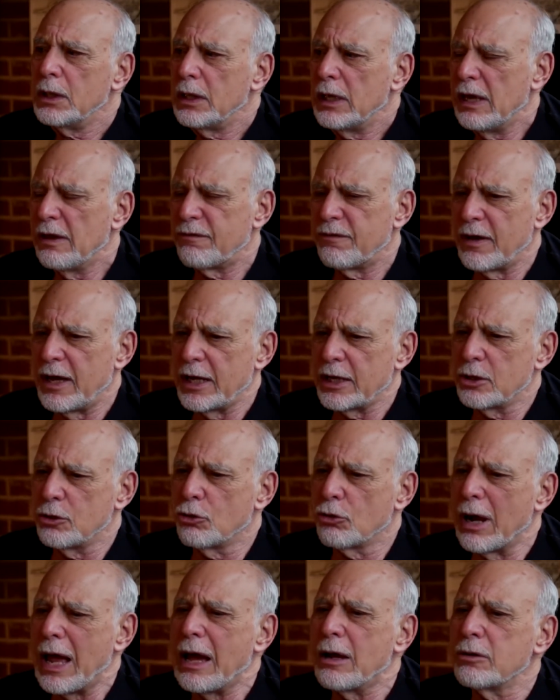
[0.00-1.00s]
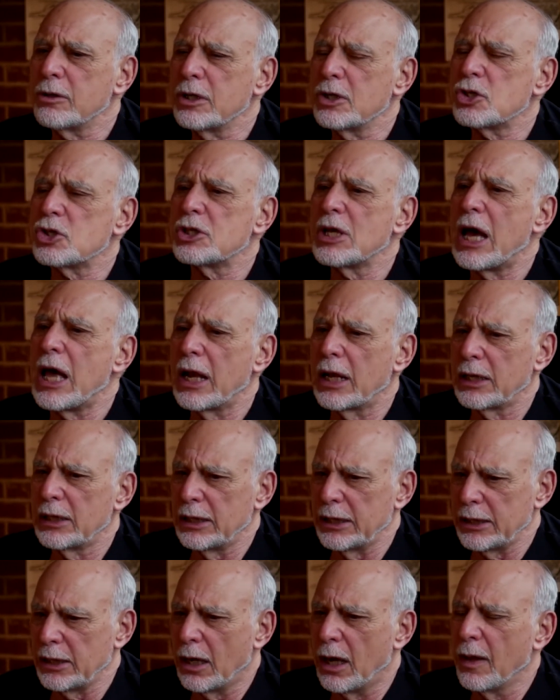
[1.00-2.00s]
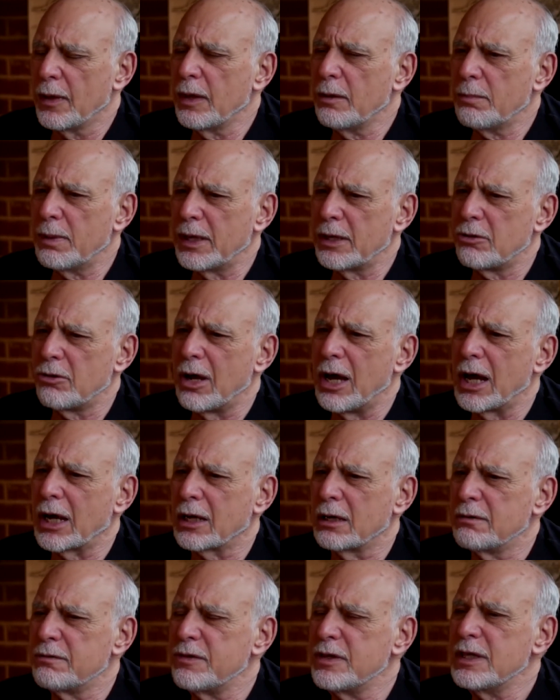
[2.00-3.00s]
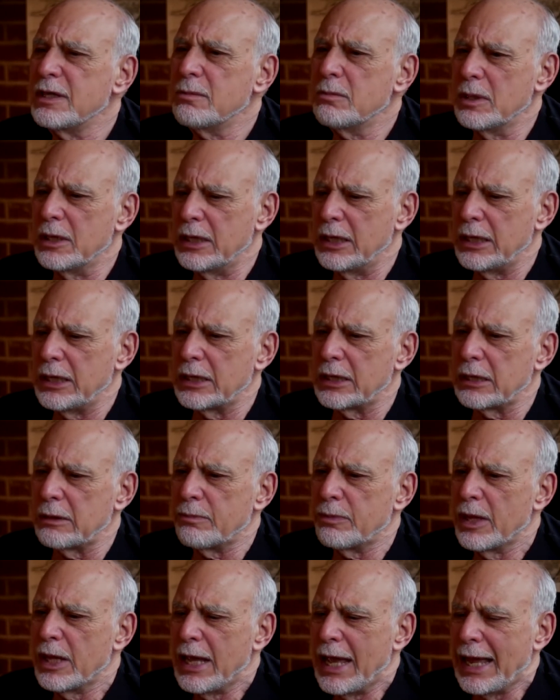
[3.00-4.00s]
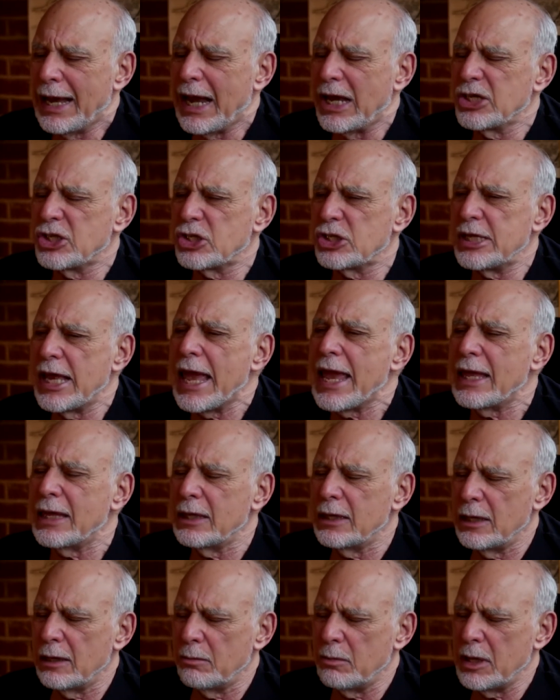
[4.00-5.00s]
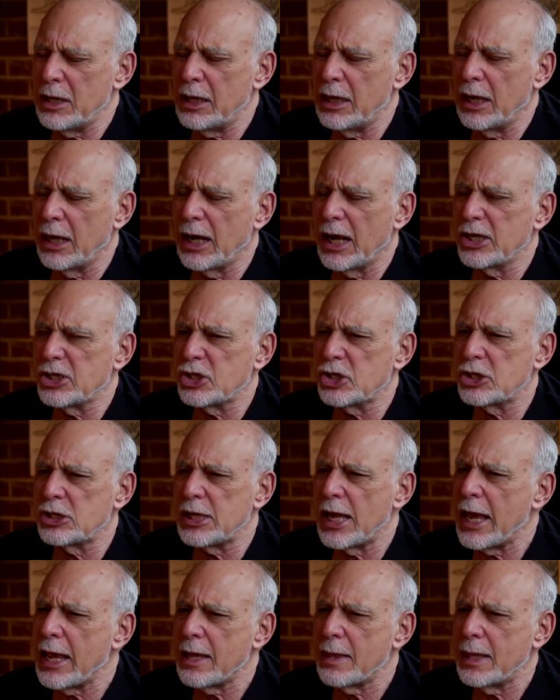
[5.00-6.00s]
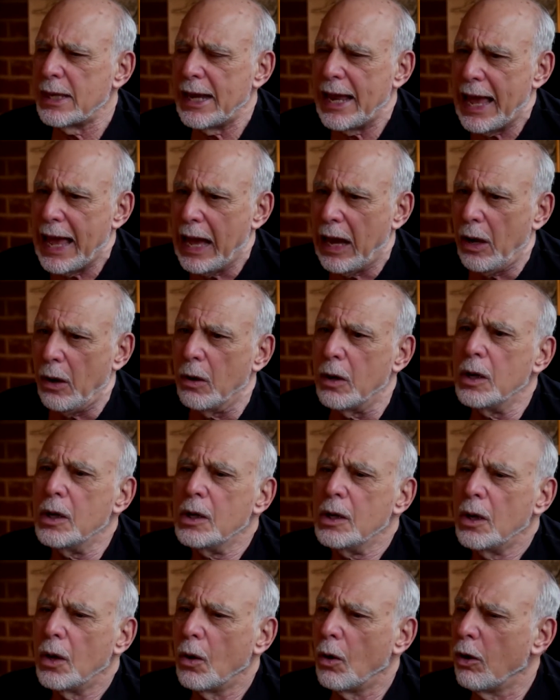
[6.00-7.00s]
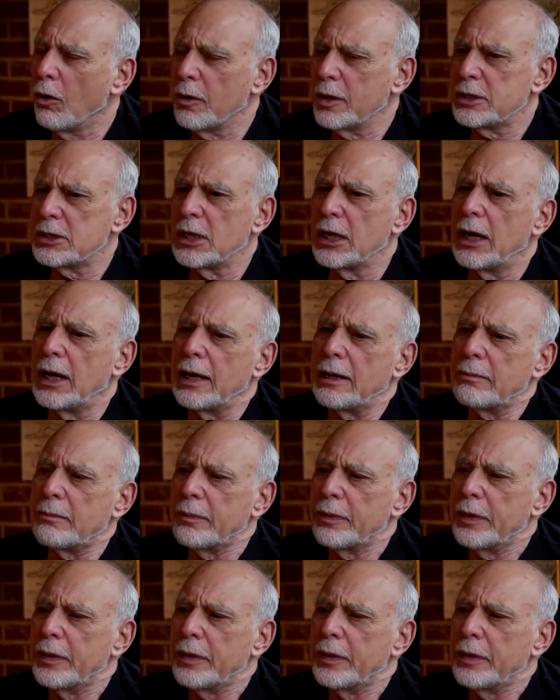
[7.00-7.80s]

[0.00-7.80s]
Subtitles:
if I ground it solidly on the bedrock of the immediate, and I stay in the immediate, I stay in the now all the time,